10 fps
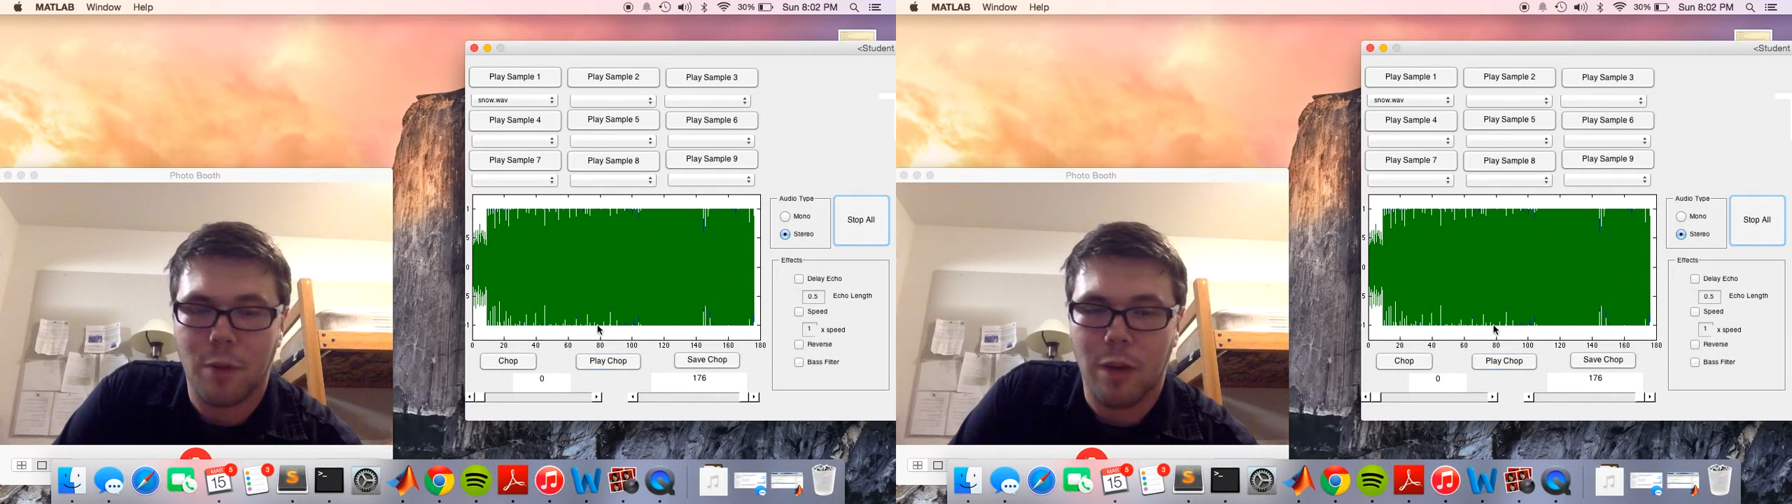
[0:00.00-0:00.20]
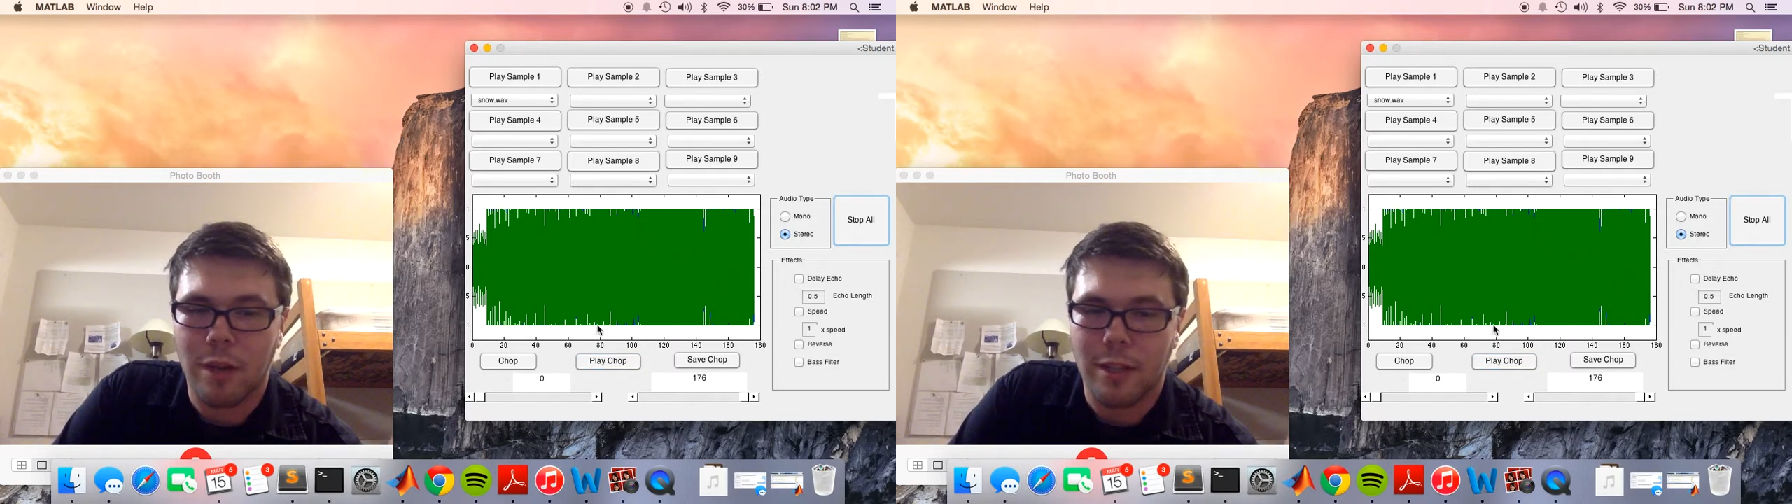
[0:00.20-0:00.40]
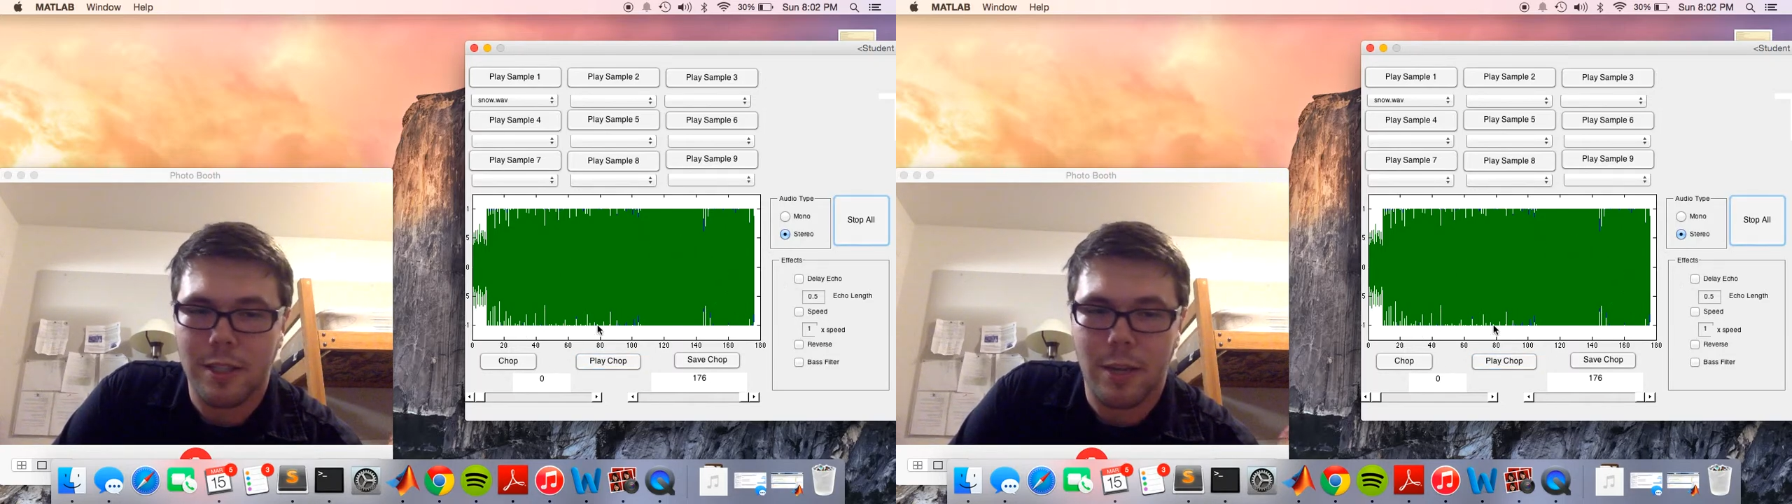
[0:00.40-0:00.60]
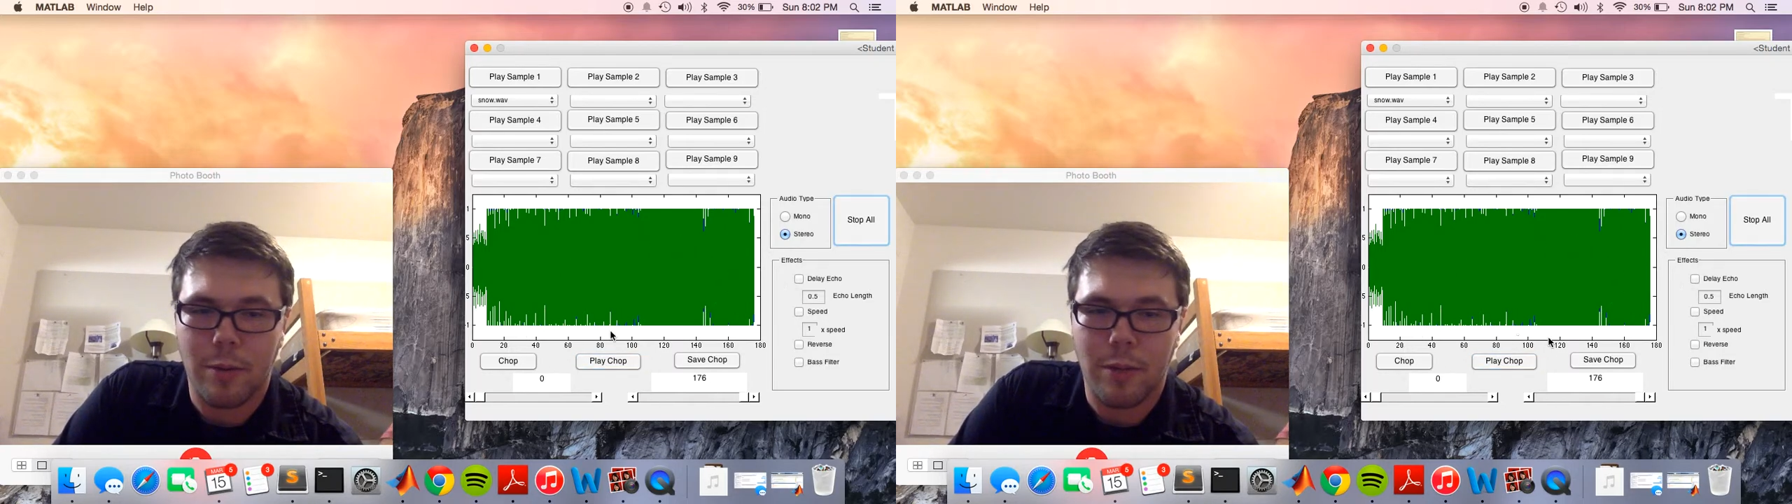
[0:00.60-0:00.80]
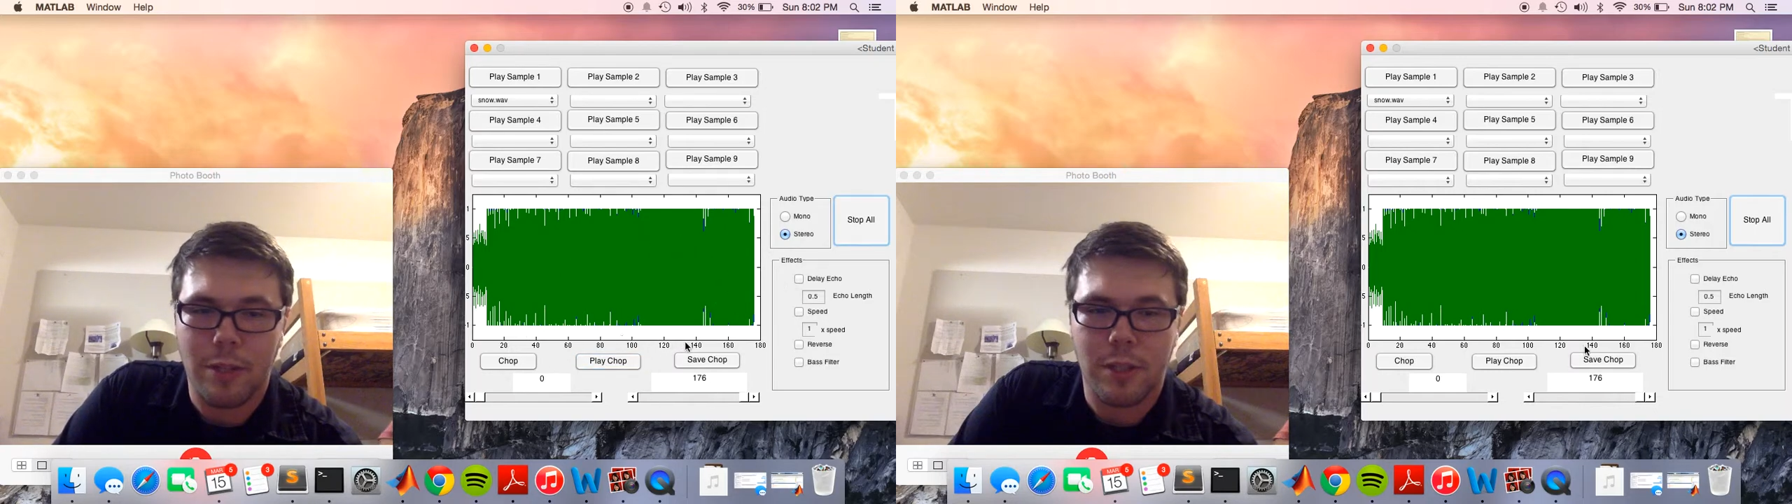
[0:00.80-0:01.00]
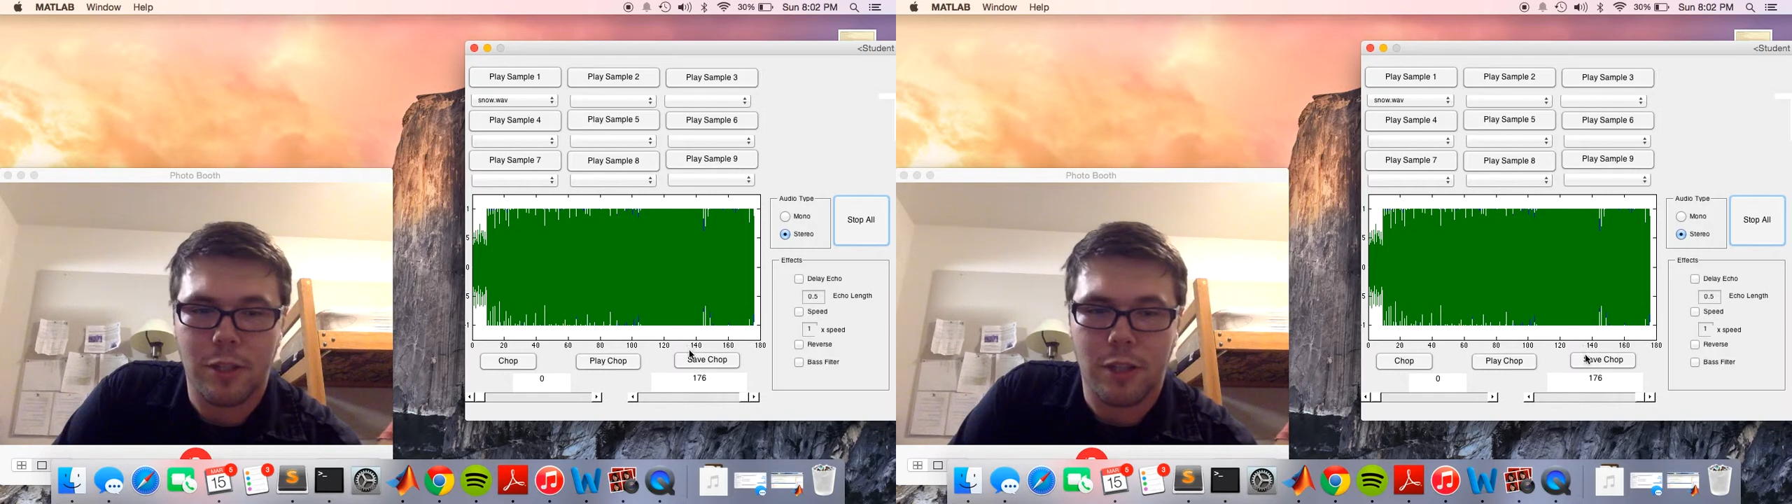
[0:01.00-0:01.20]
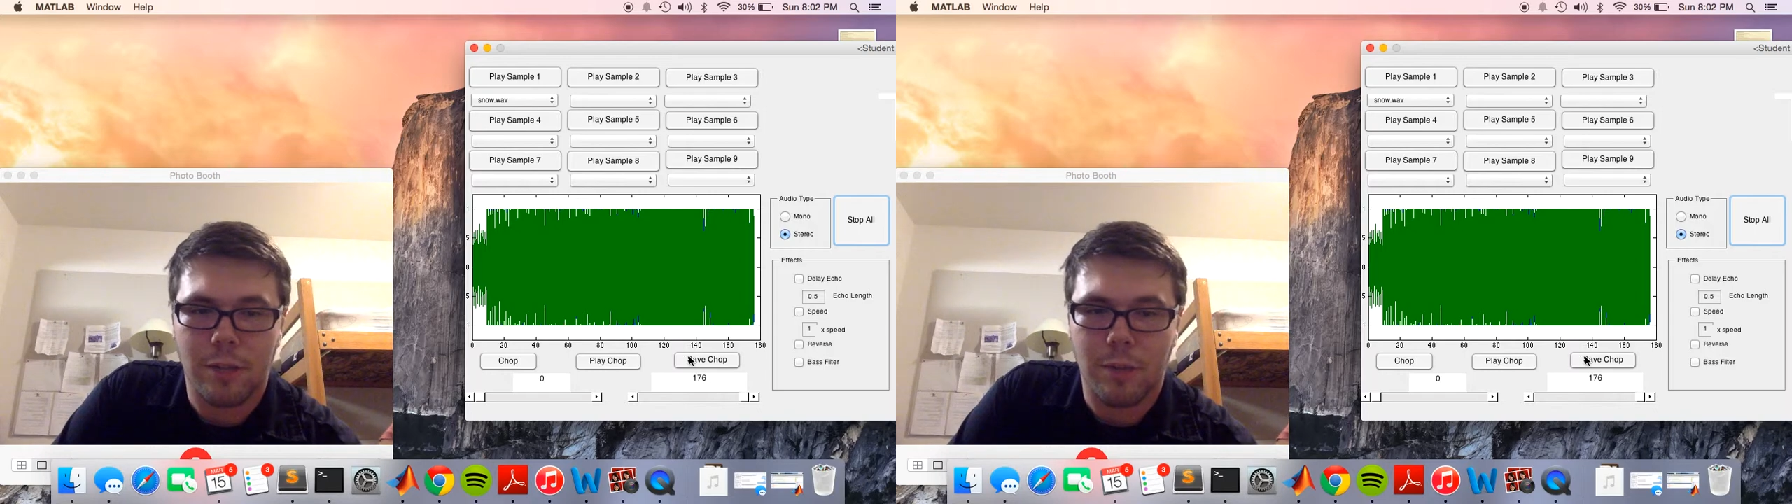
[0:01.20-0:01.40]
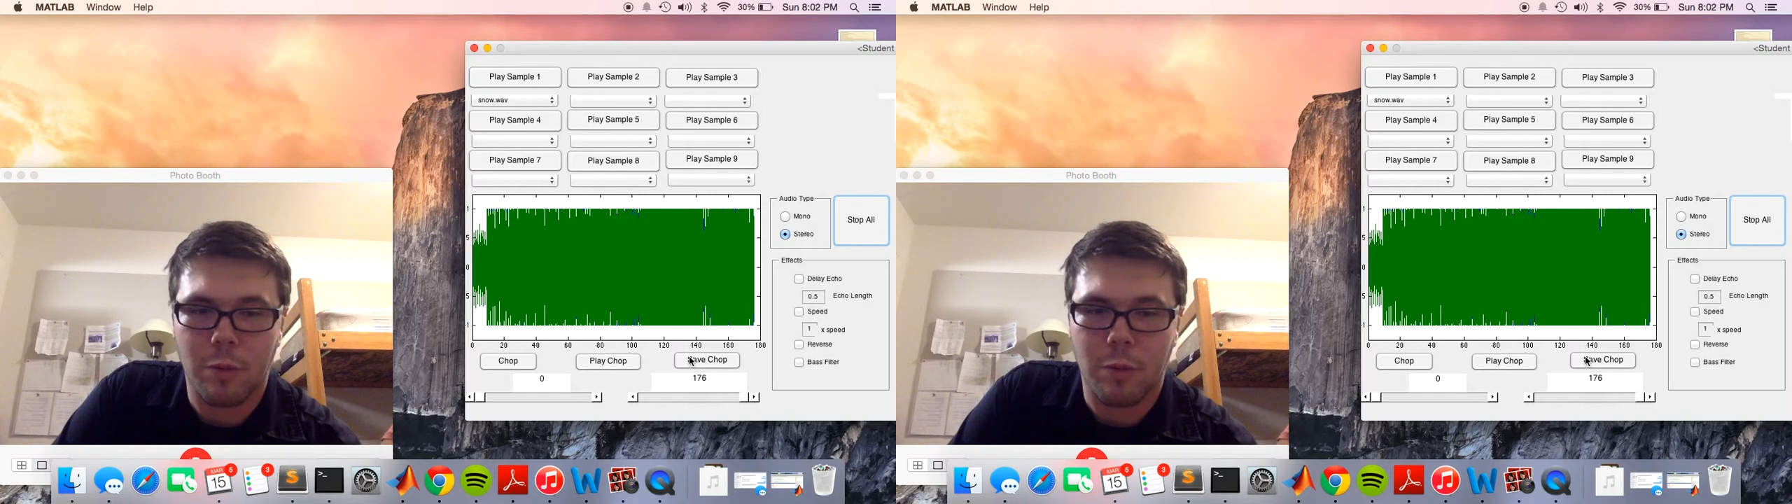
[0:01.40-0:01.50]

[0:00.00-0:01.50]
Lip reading: let's say this is the chop we want,